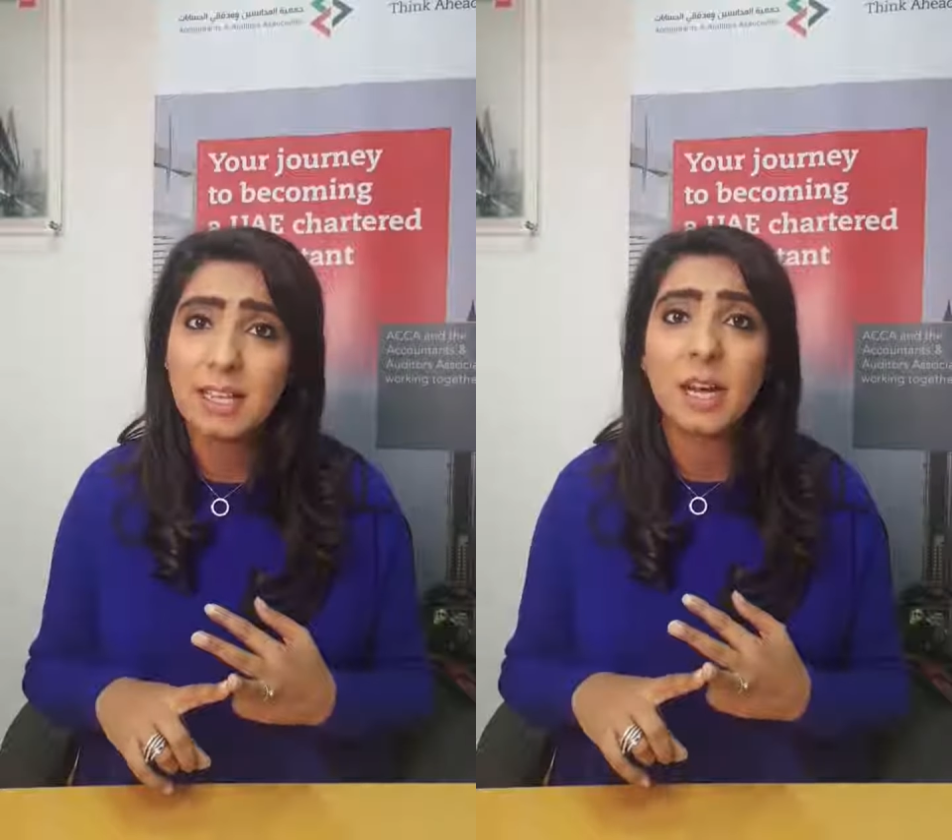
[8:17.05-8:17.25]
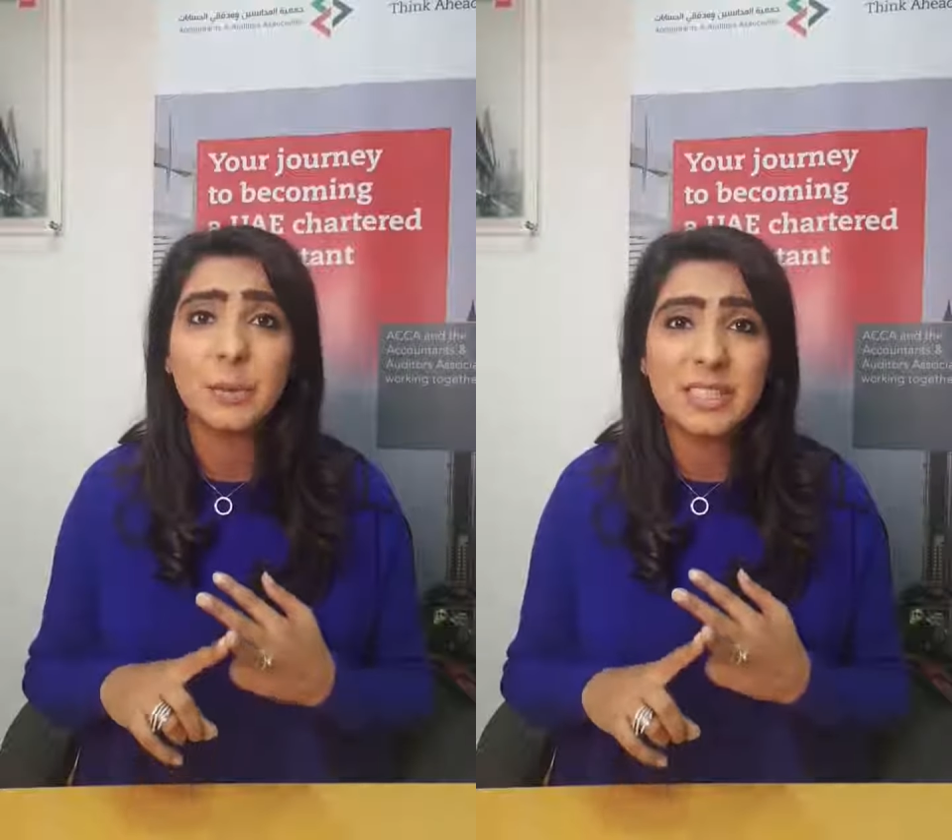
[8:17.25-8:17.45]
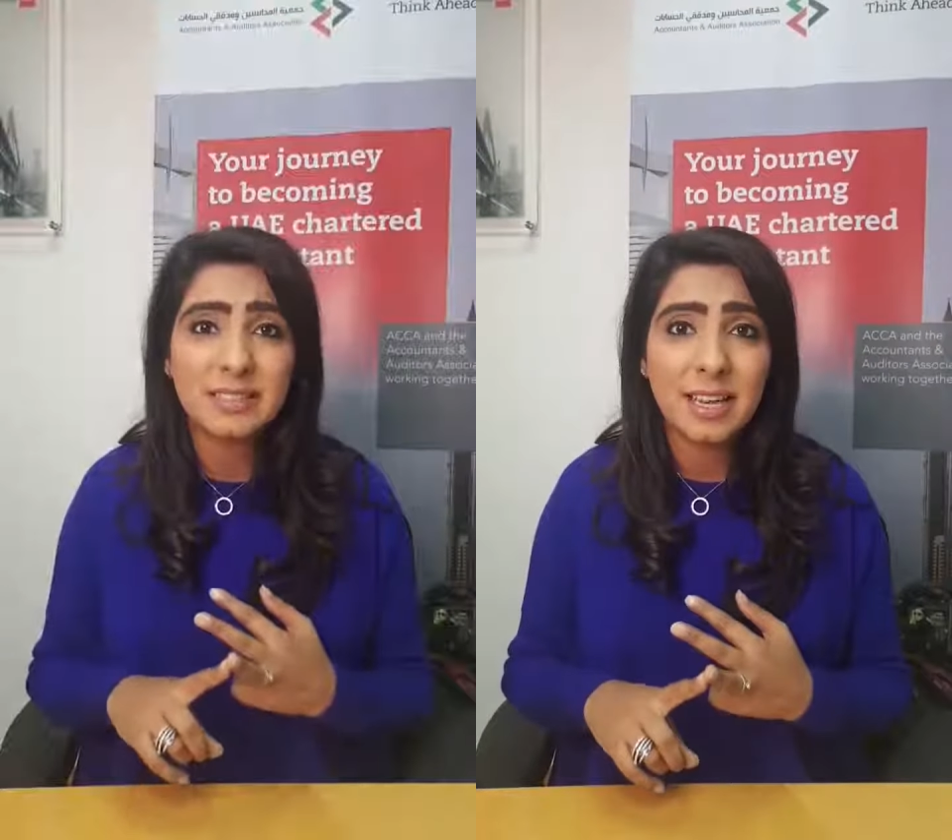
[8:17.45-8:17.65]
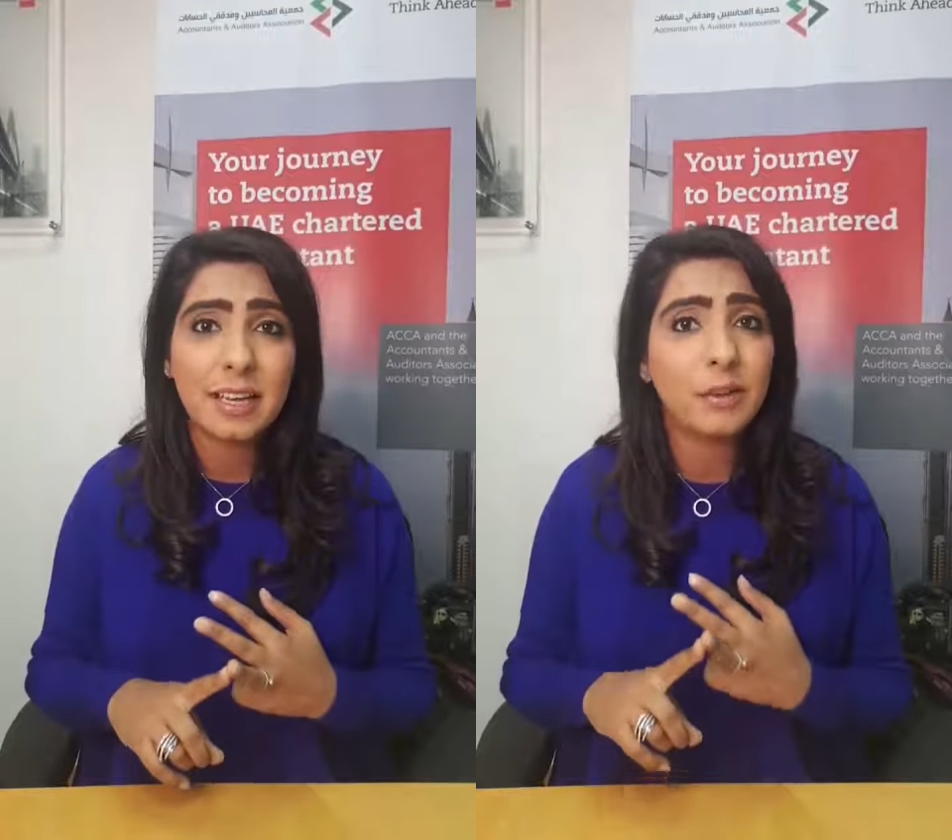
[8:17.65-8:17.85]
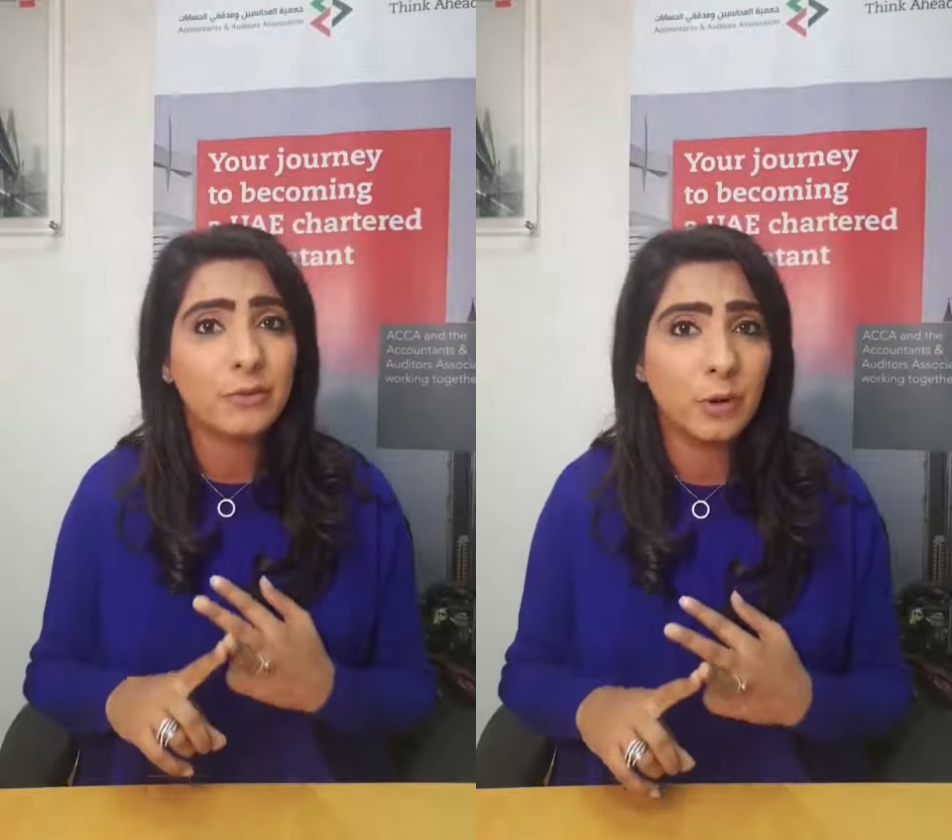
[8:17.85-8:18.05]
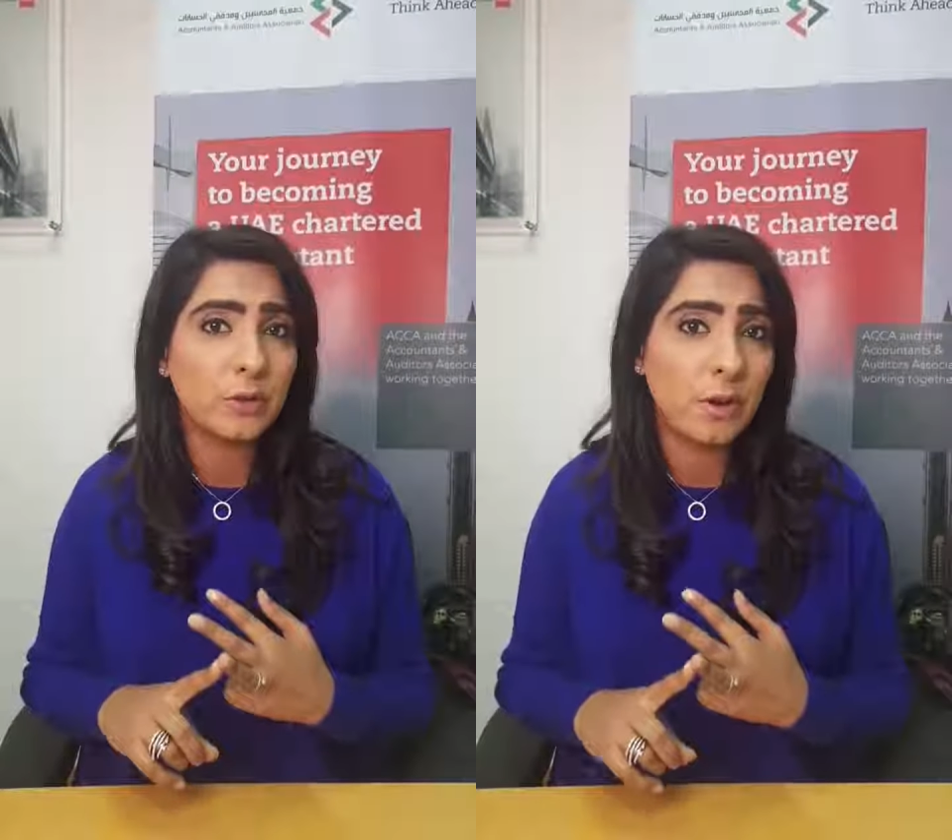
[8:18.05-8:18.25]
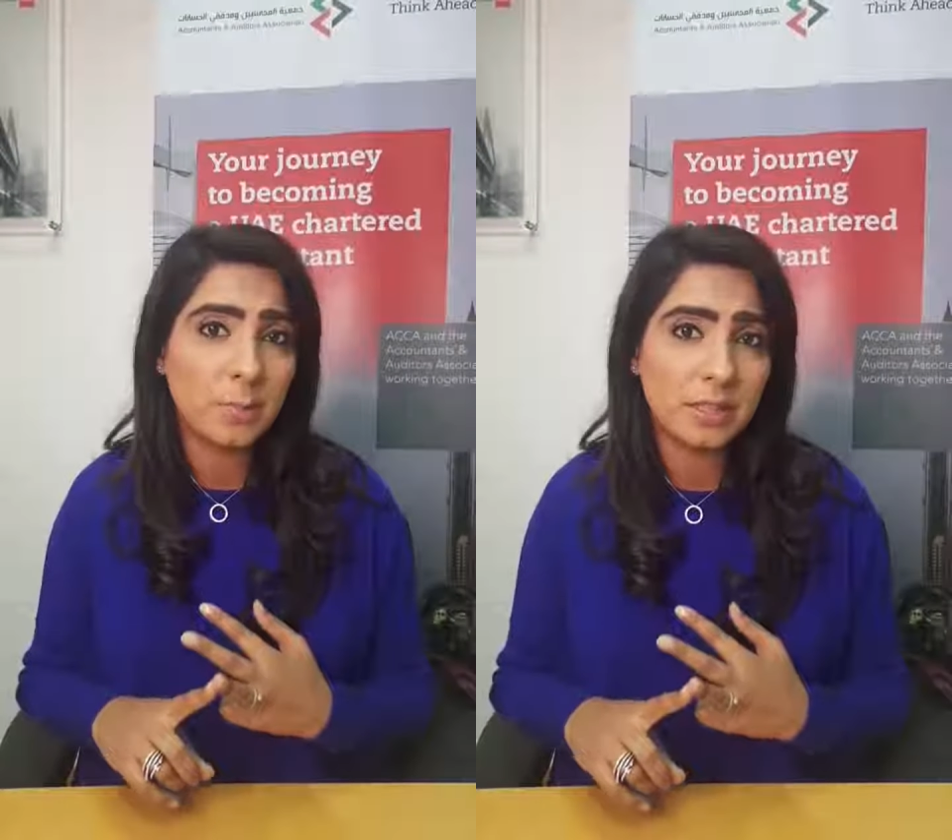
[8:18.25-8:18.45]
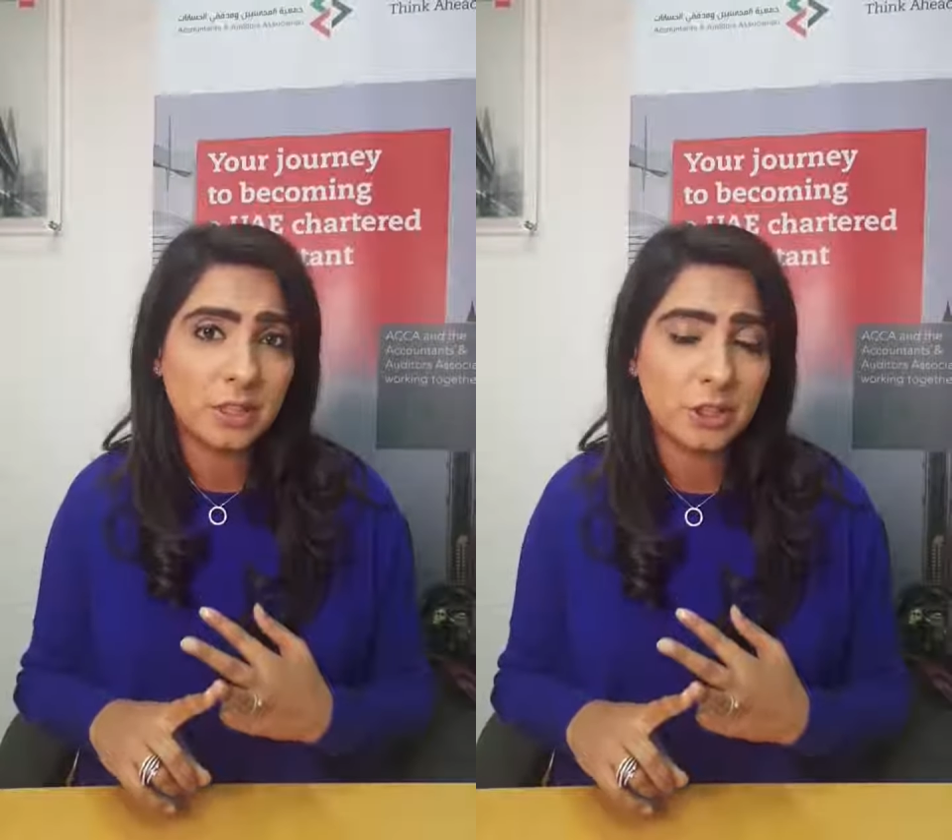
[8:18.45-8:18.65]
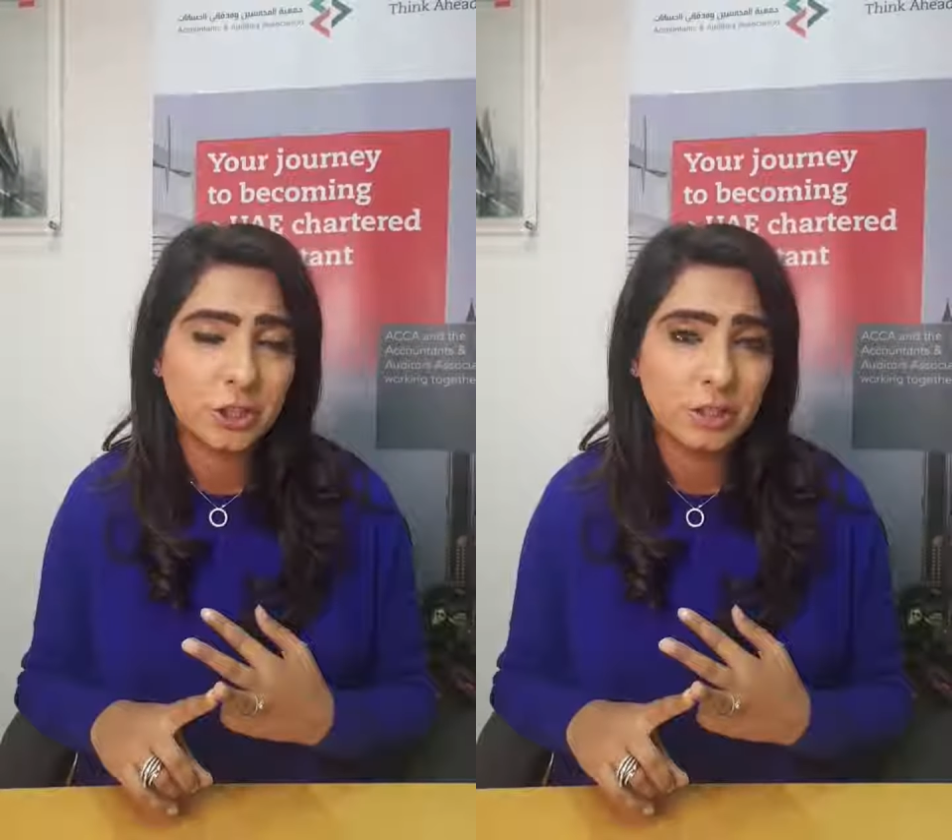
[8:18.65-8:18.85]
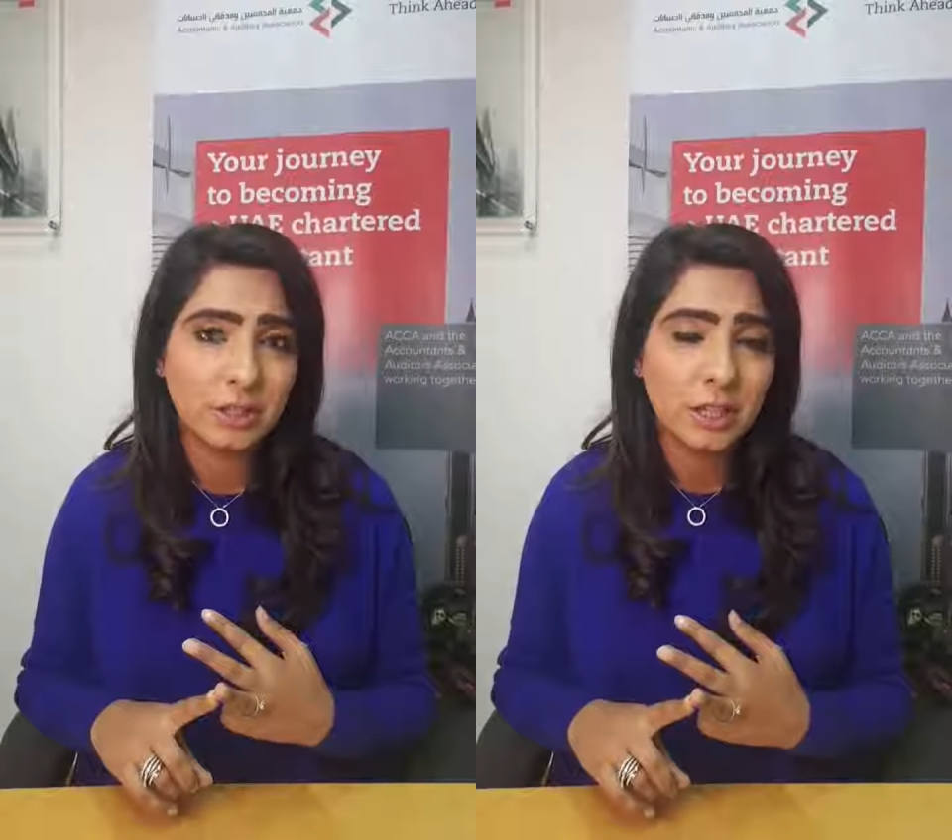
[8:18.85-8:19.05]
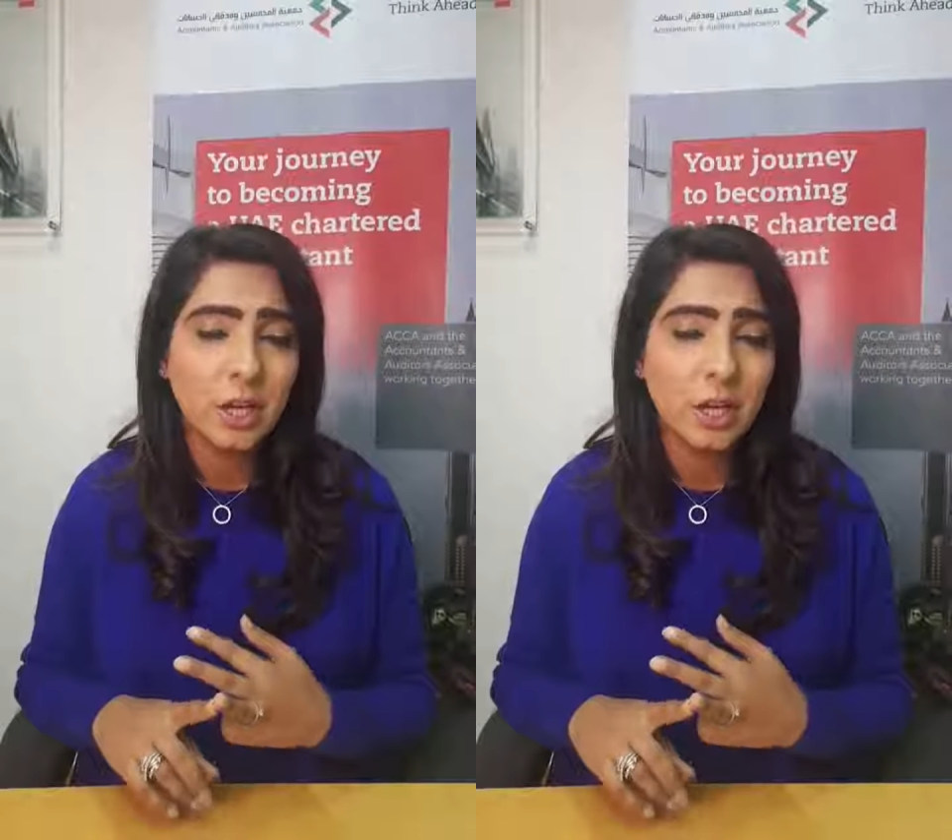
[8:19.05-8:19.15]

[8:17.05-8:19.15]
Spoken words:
and I would say avoid repetition.